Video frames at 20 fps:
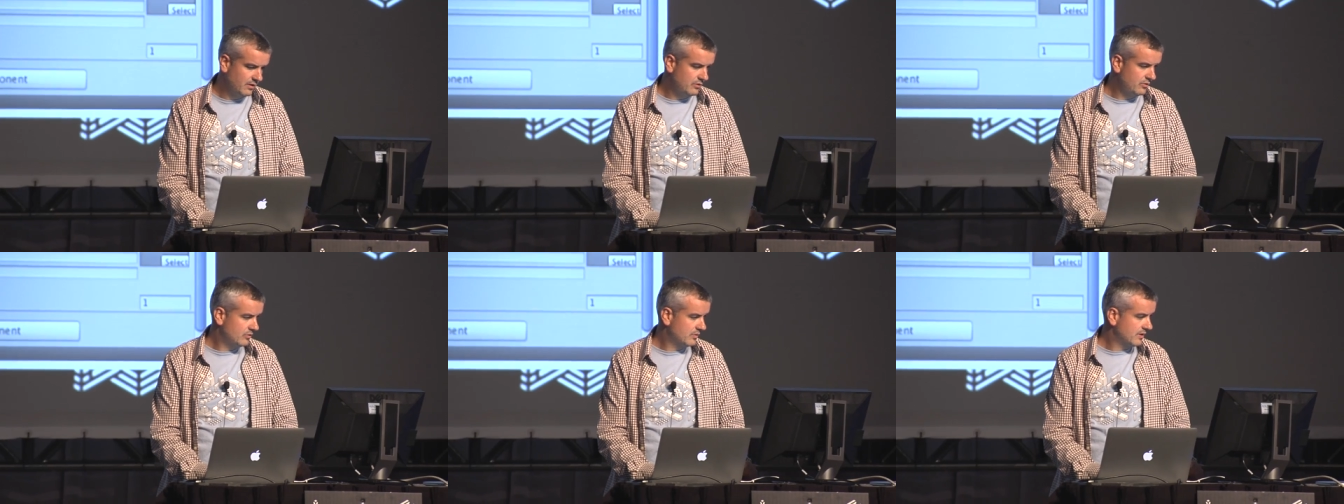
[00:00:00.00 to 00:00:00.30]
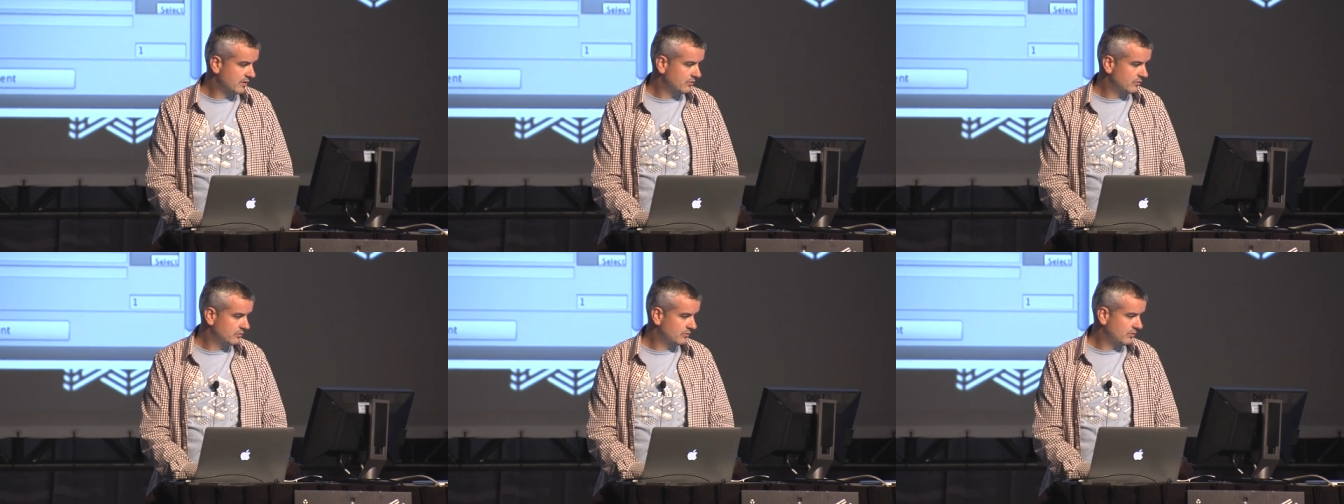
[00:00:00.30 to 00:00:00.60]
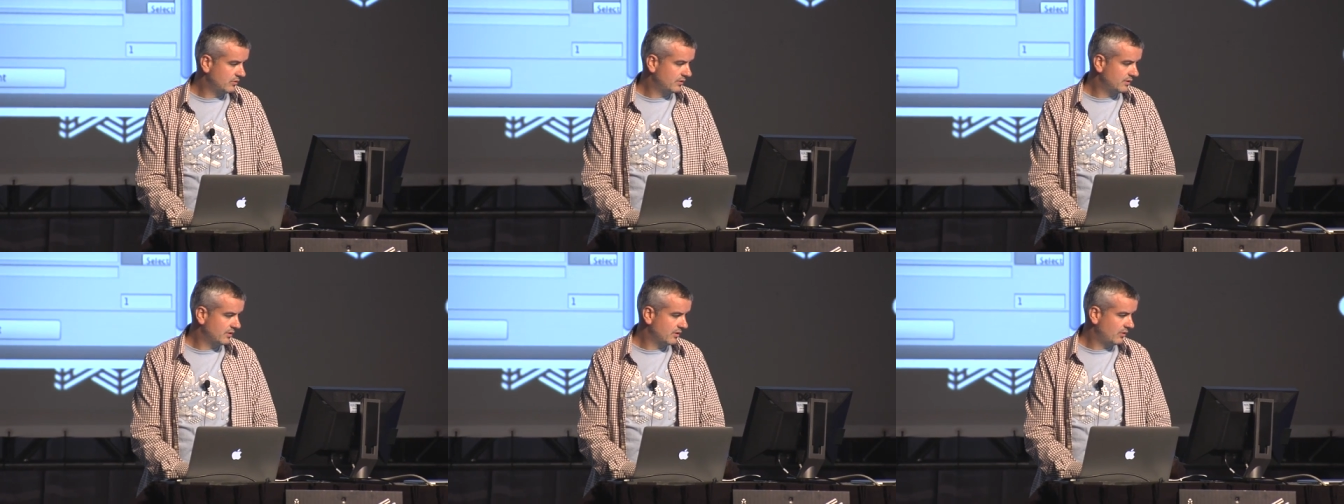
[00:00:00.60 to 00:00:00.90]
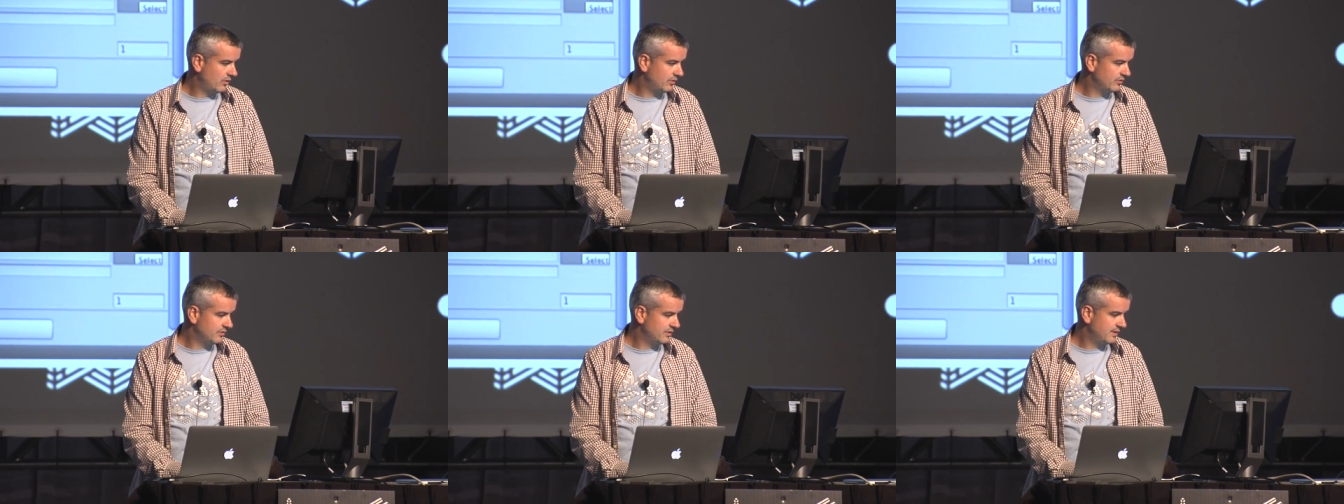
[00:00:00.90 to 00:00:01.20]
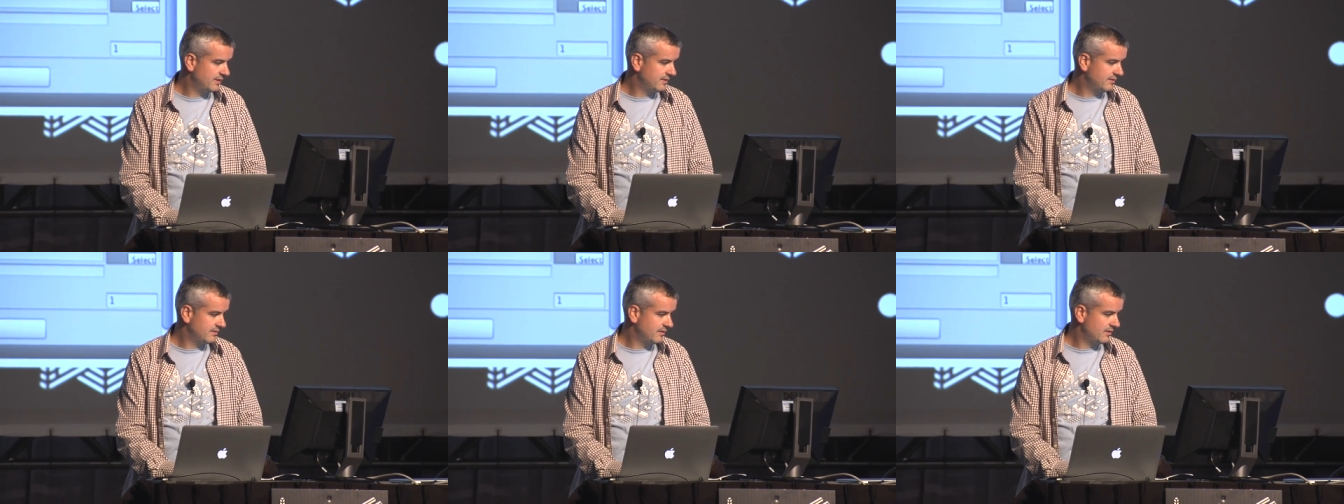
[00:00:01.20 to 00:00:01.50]
You can control the
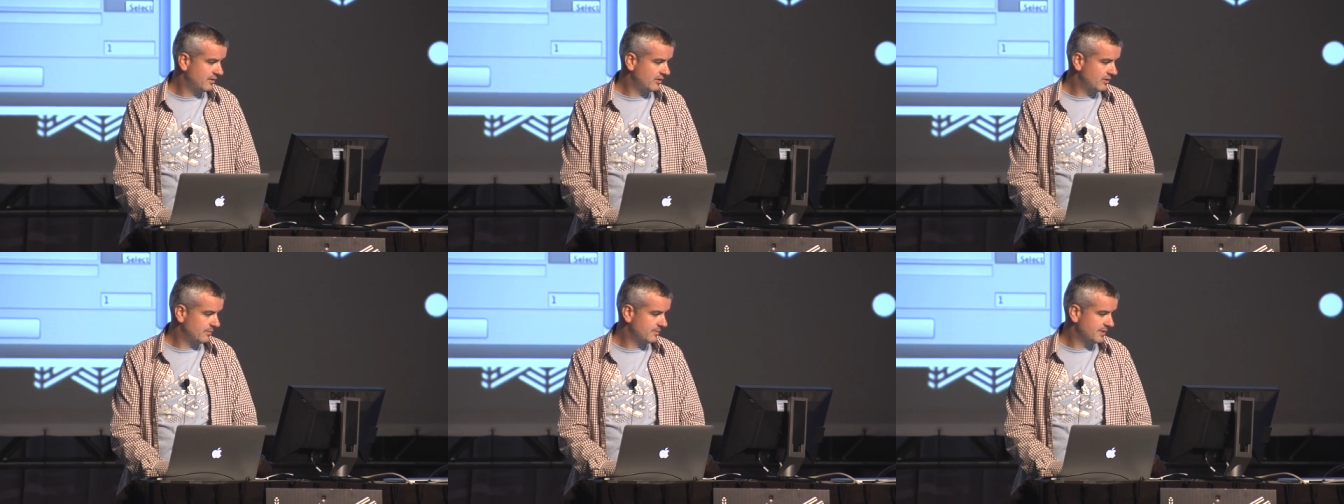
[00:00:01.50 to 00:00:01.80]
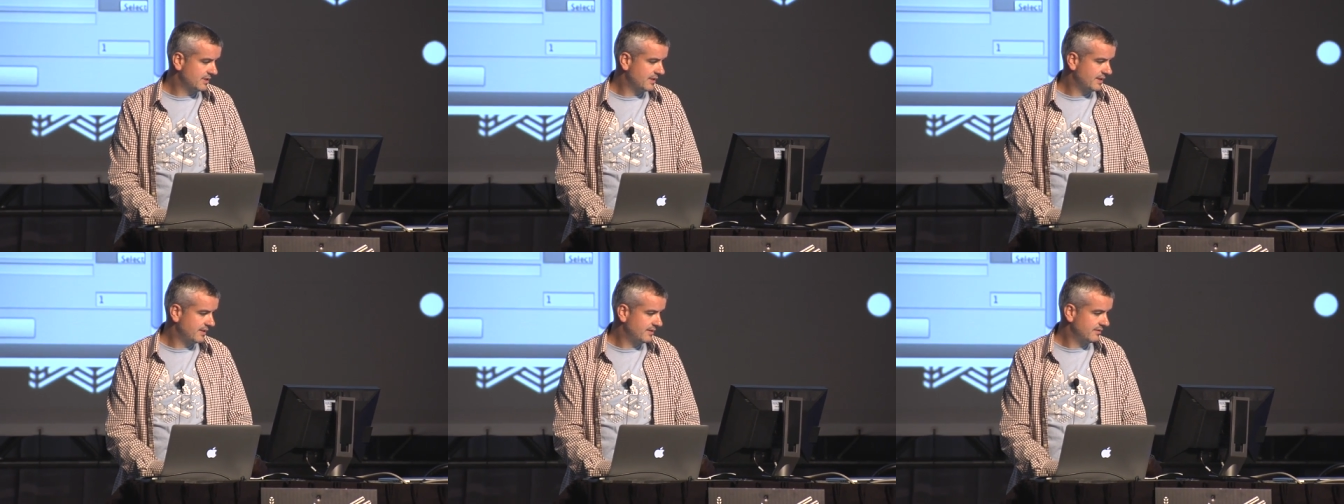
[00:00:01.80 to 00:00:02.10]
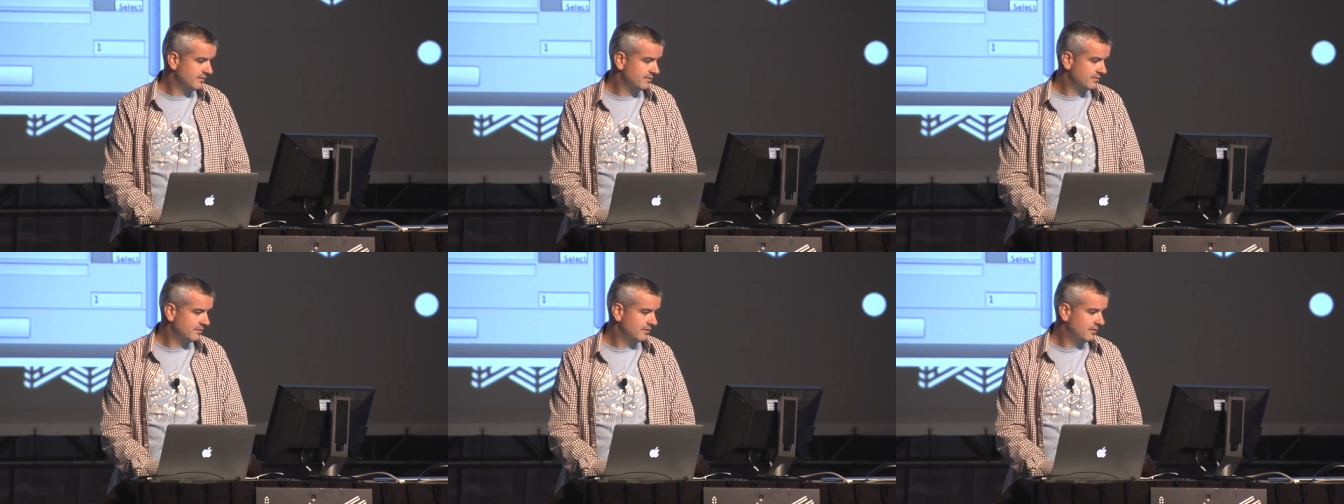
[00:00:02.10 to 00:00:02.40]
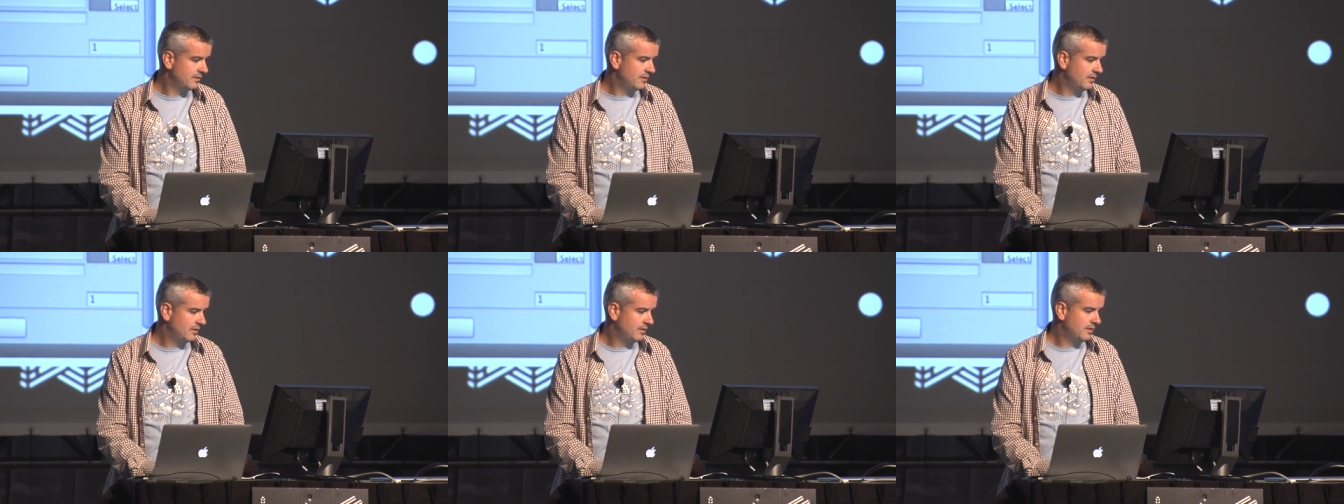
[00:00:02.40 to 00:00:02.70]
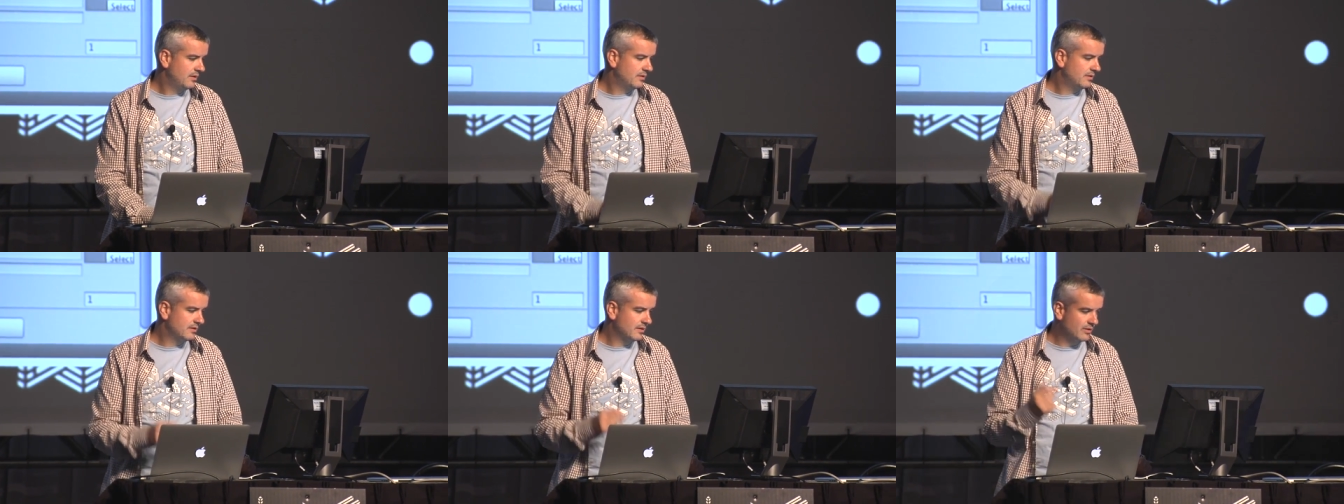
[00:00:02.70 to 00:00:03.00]
glossiness that the object has.
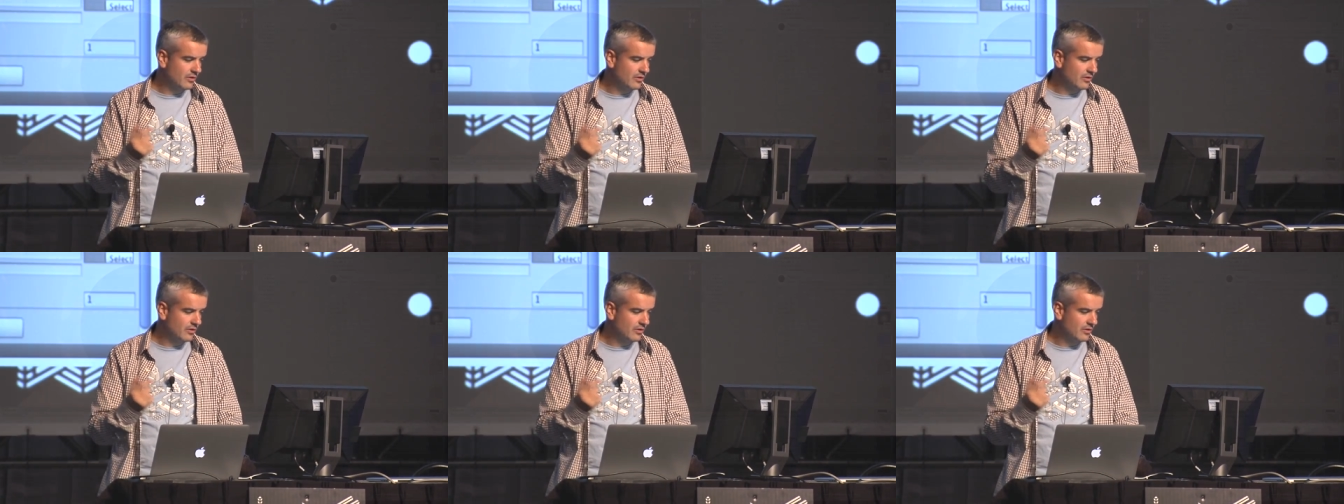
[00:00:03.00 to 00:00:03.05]
The